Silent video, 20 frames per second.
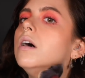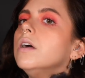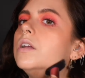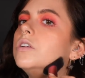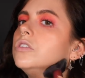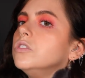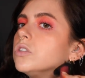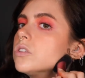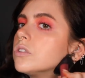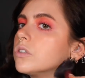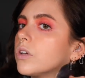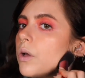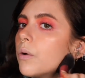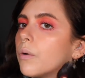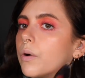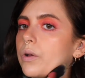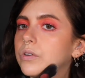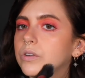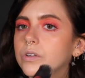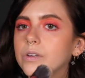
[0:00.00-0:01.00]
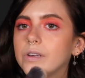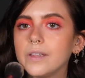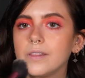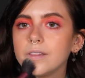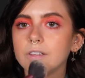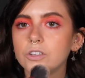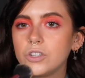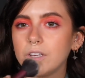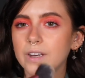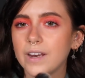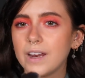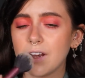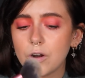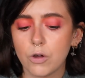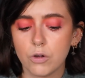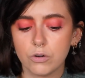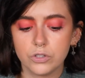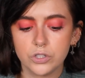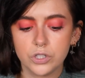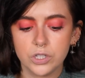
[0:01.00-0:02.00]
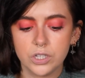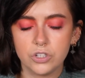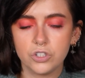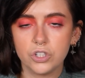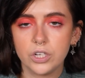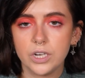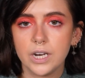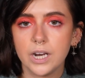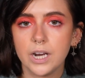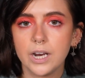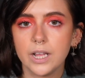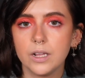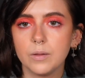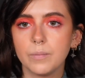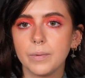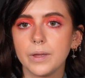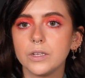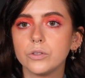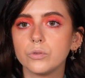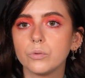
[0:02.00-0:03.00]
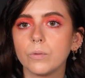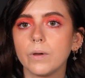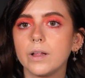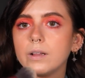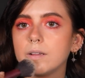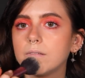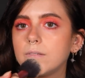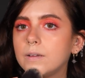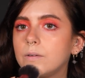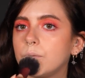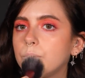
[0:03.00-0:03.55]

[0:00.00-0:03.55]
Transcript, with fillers: and just go underneath the chin and onto the chin a little bit as well.